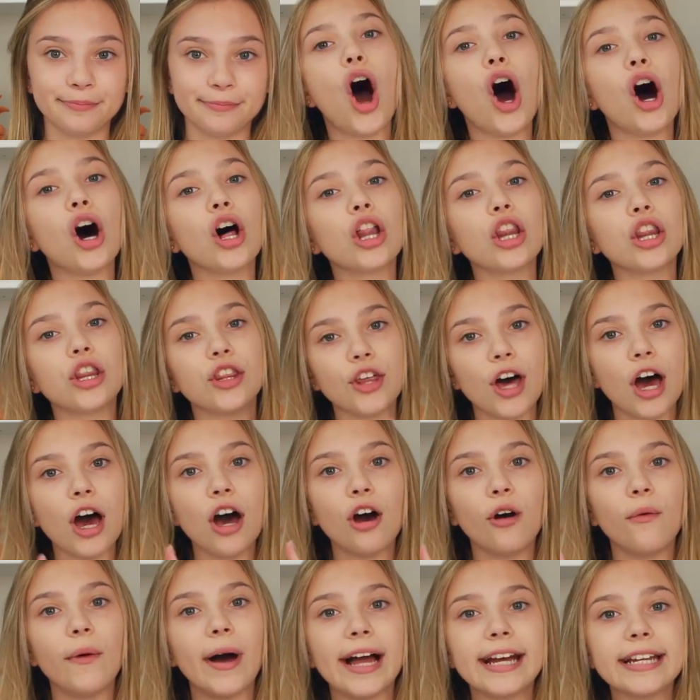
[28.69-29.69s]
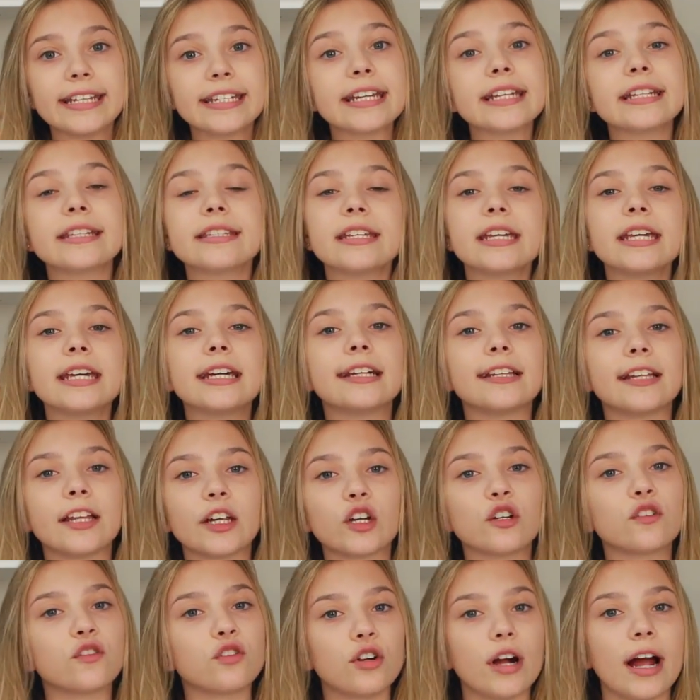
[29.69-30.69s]
Although I did see
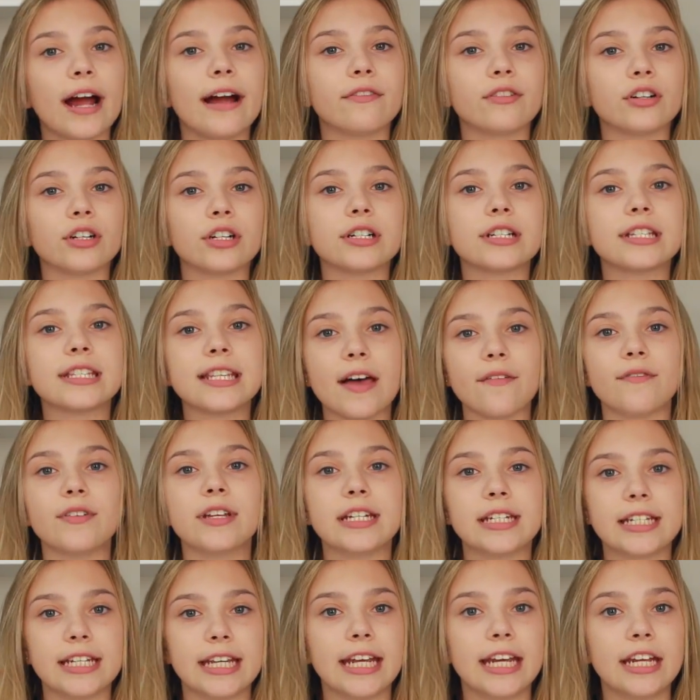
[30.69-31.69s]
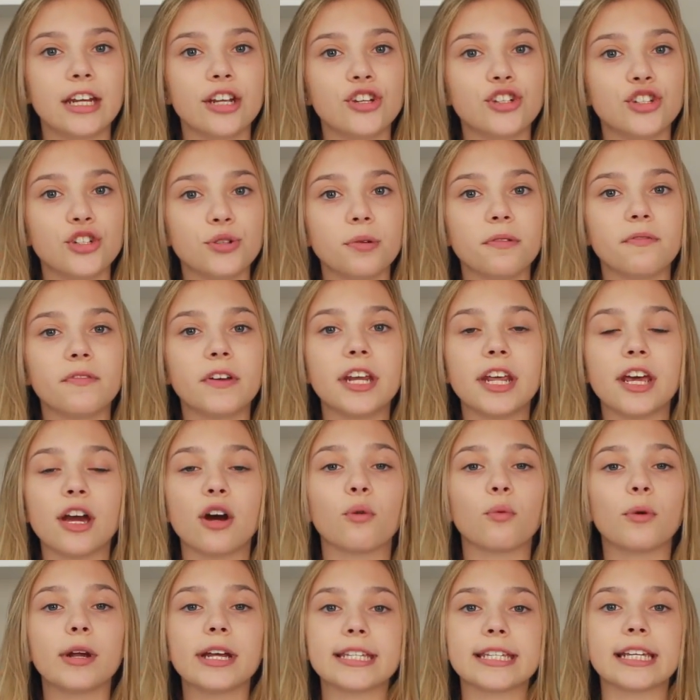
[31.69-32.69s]
Glitter Forever 17 do a
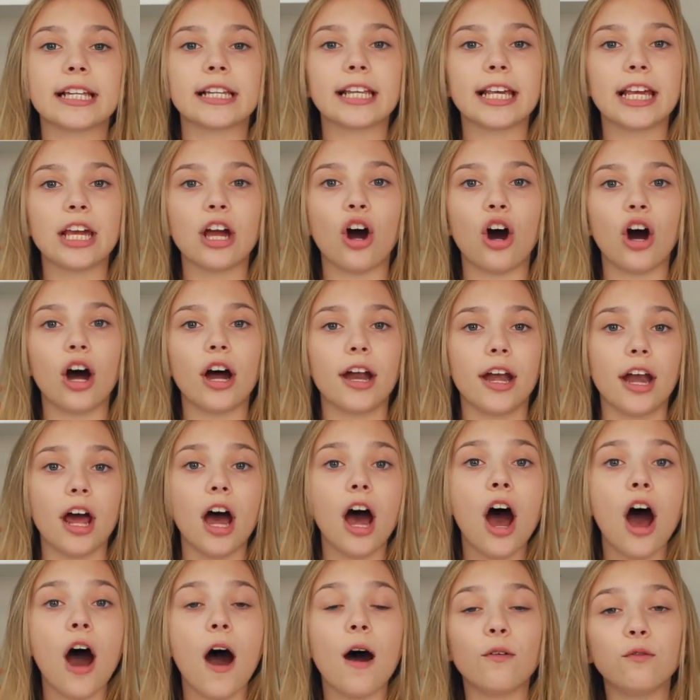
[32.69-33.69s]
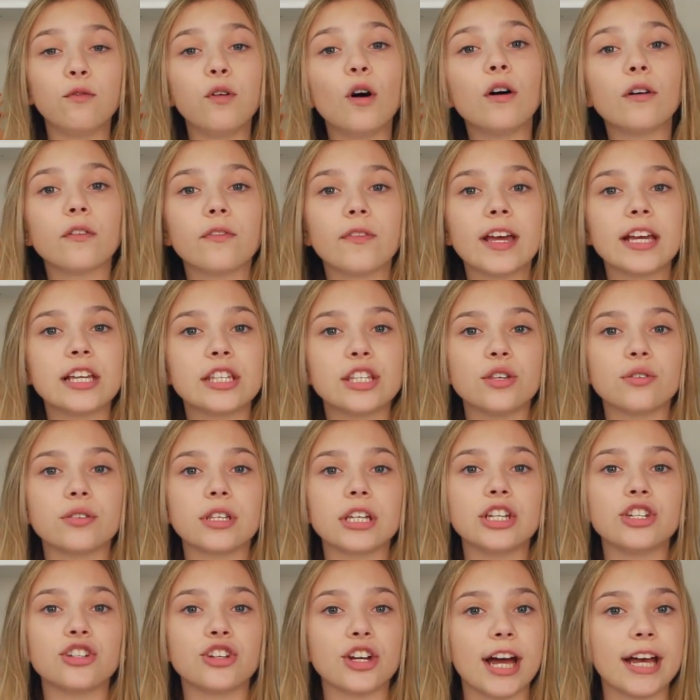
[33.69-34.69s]
video recently on a full face
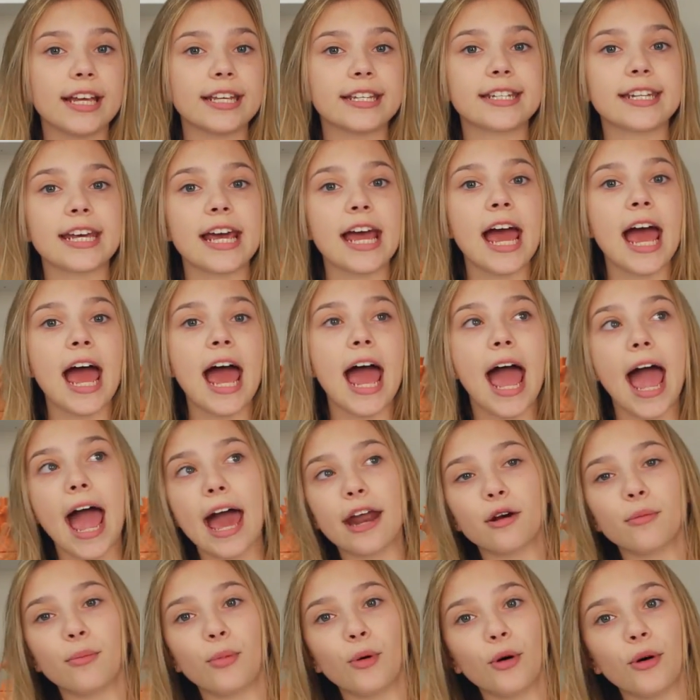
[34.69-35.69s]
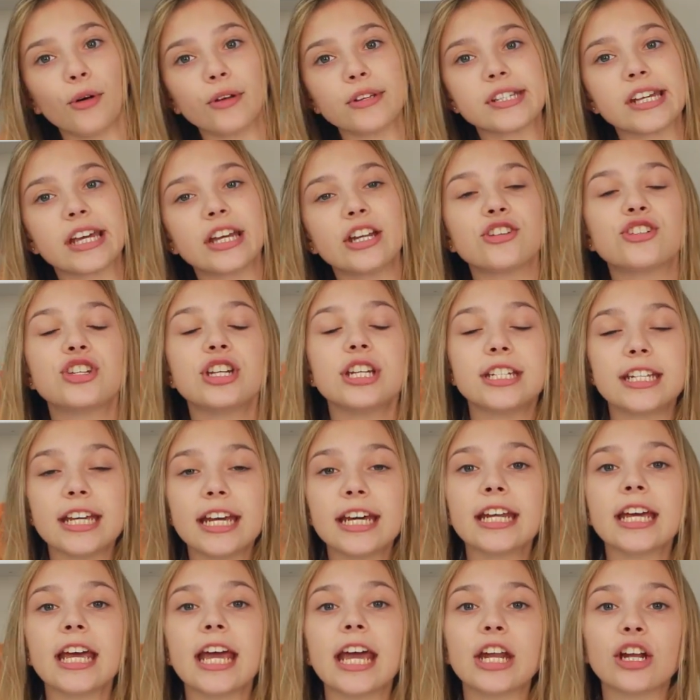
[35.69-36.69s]
using just edibles, and she
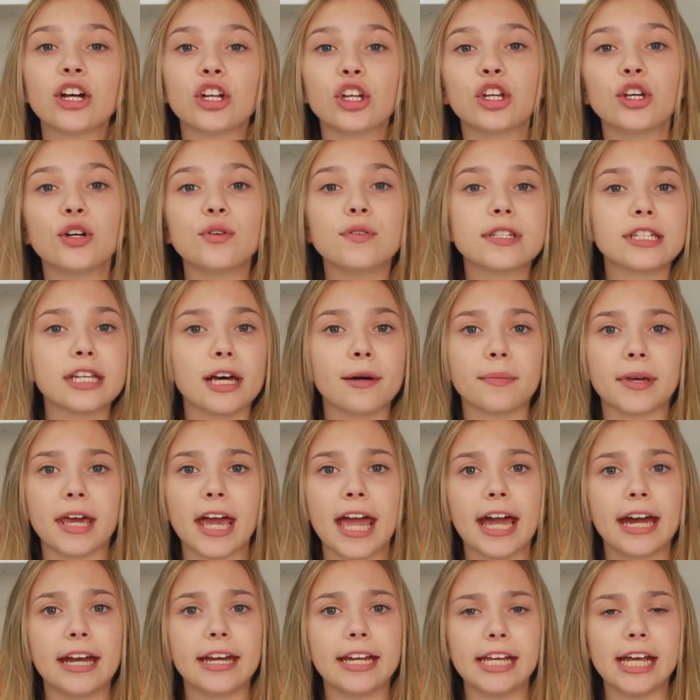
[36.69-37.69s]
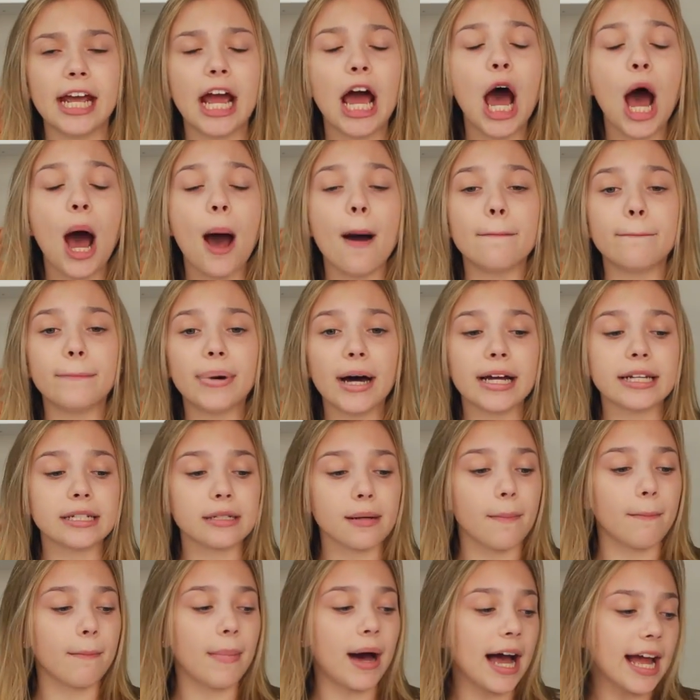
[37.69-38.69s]
did include some candy,
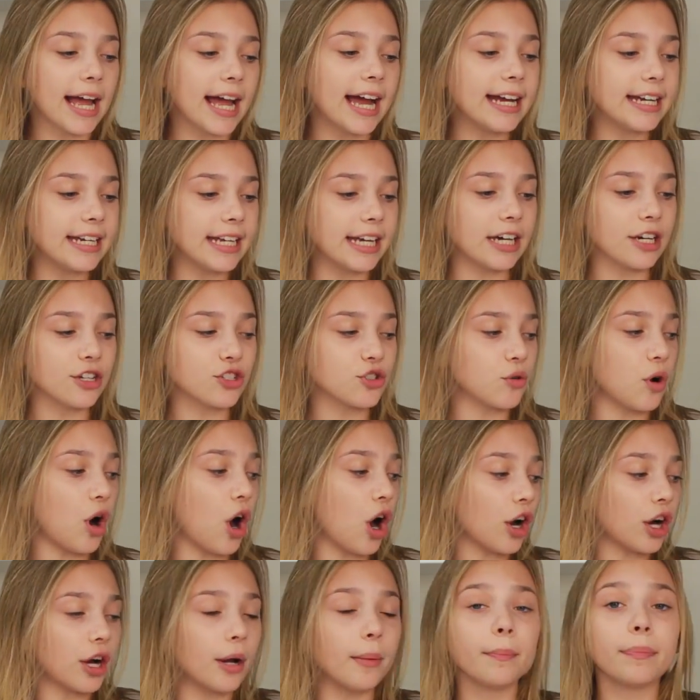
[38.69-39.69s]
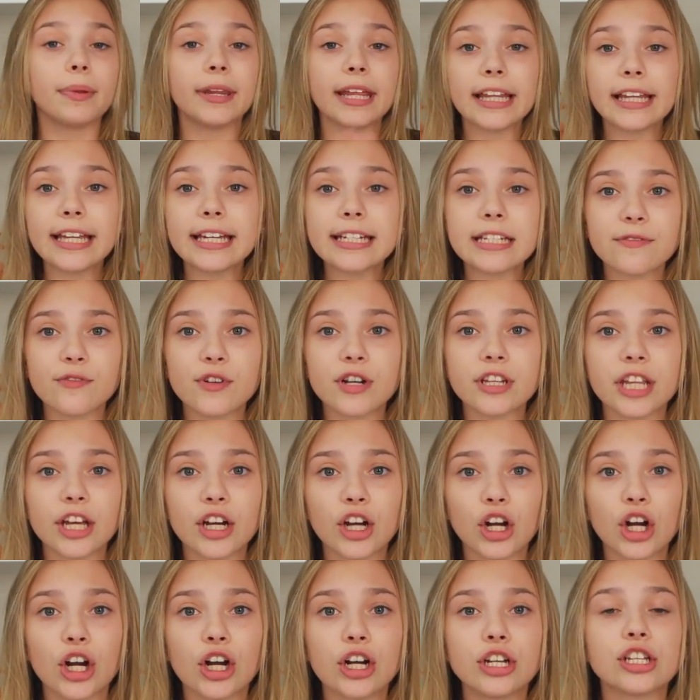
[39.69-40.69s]
but my ideas are completely different than
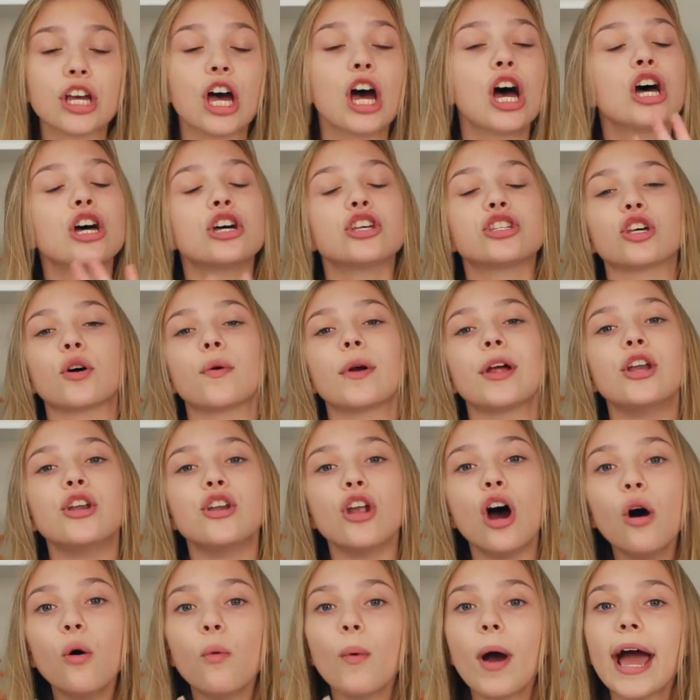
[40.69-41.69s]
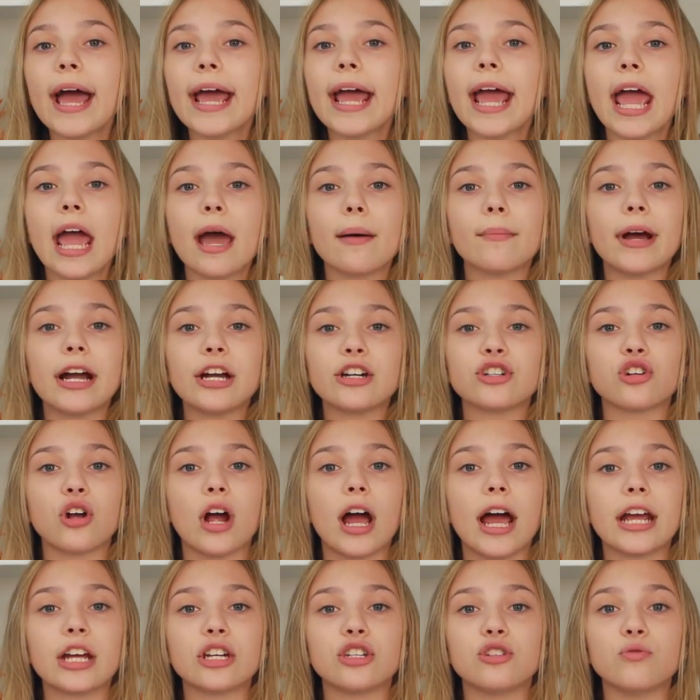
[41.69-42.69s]
hers, so in no way am I
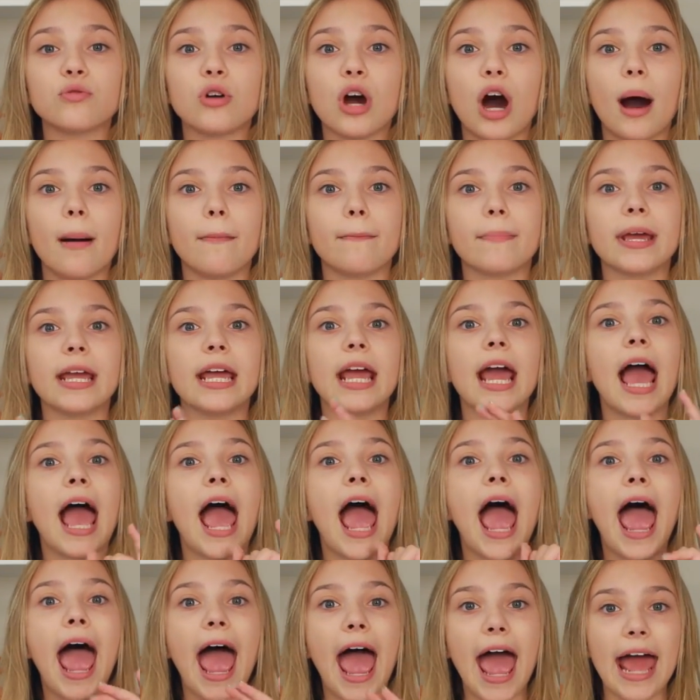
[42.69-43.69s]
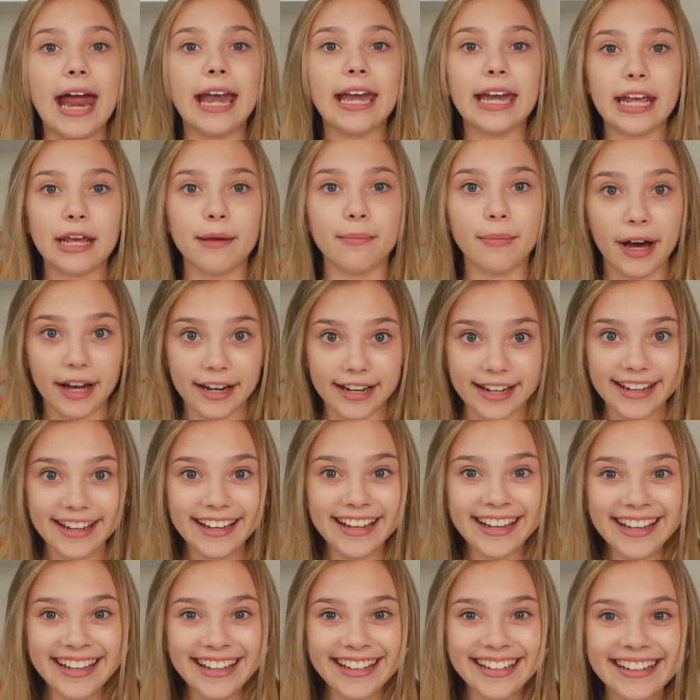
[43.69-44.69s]
trying to copy
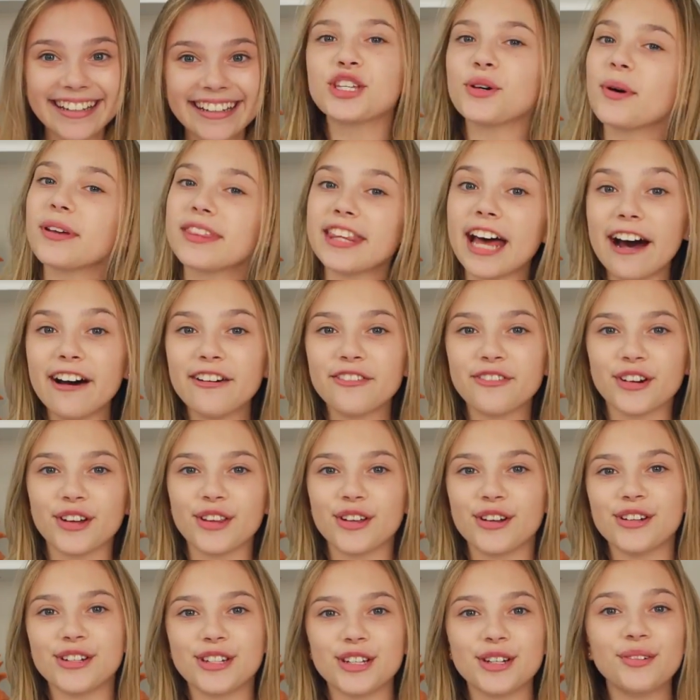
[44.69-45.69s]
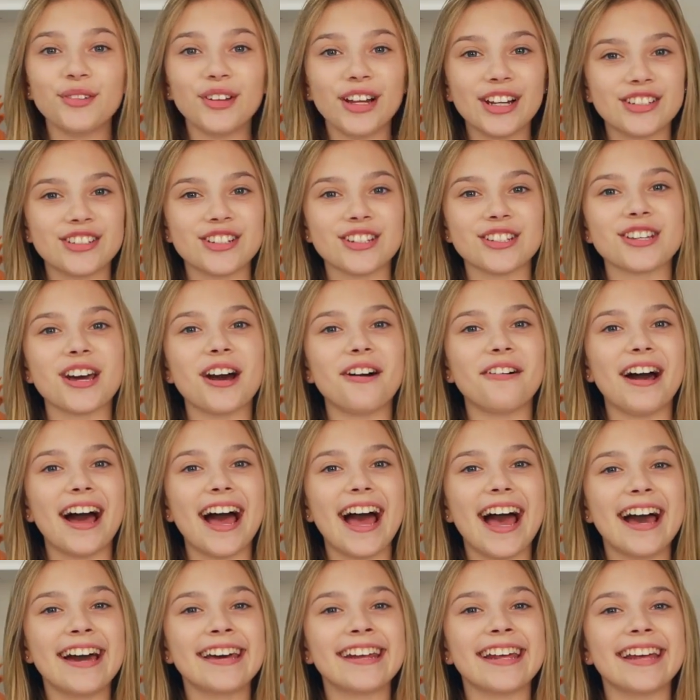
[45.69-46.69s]
anybody. So without further ado, let's just go
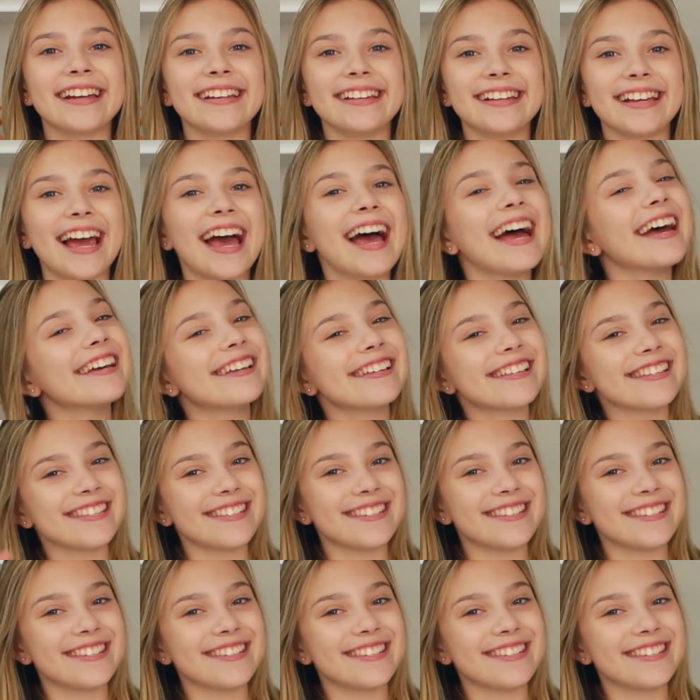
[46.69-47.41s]
ahead and get